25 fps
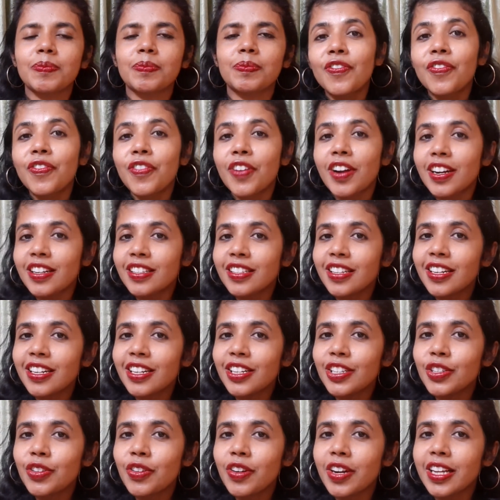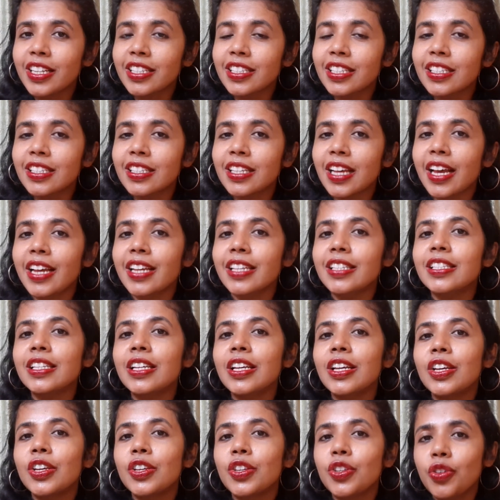Further, in your exercise,
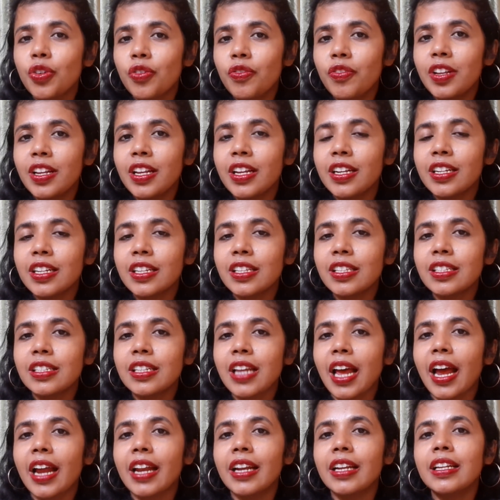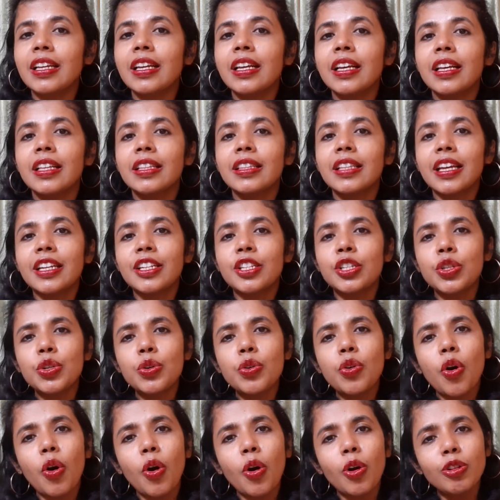you will understand that
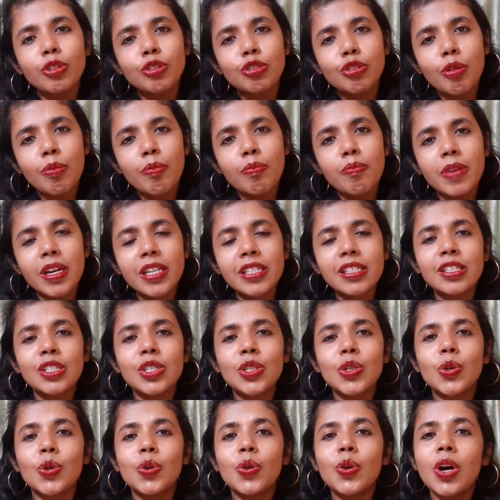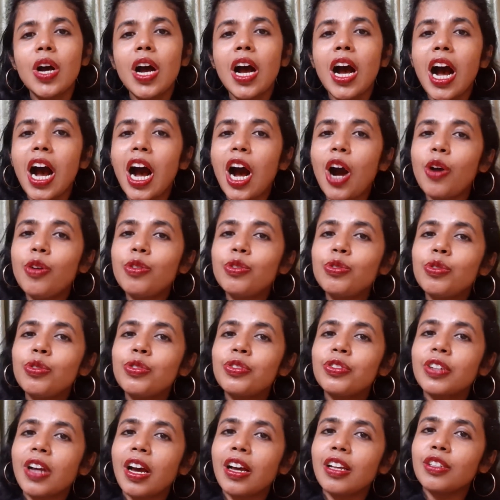you also must know how to
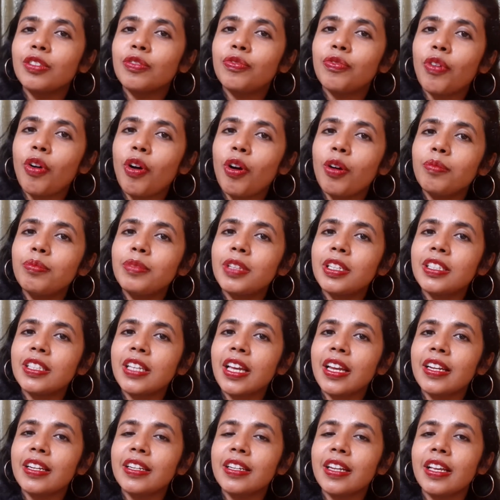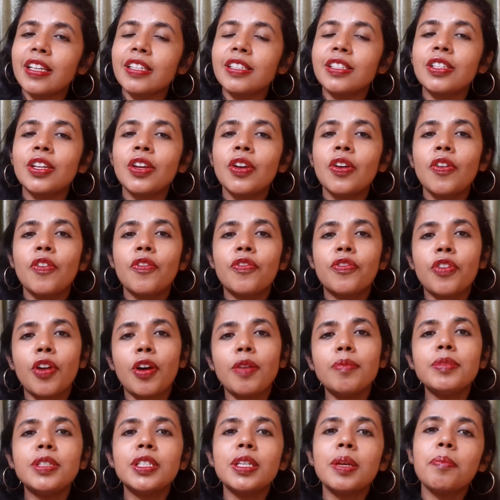transform the sentence
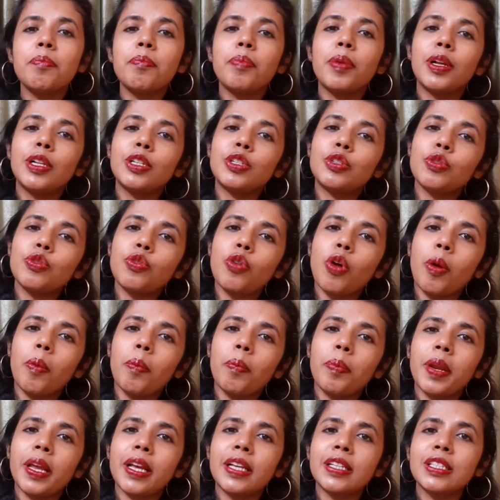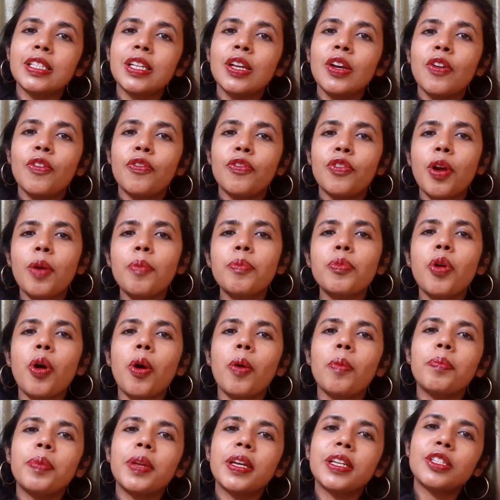from simple to complex, from
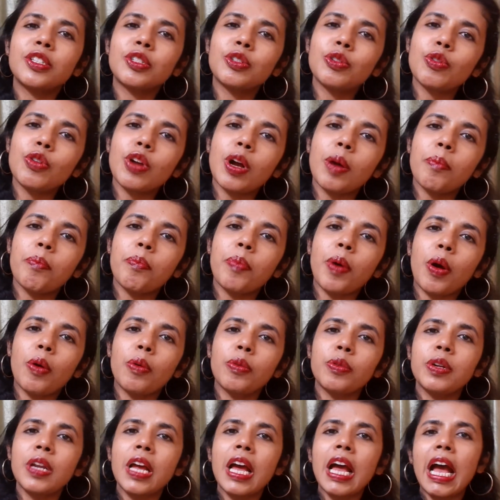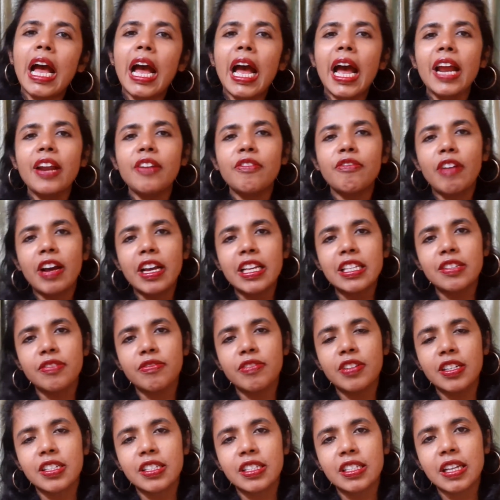complex to compound, and vice
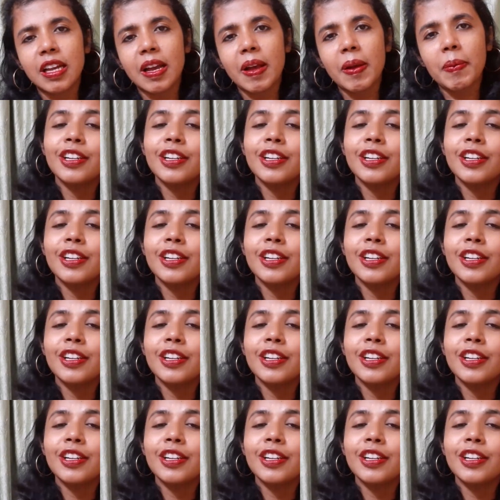versa.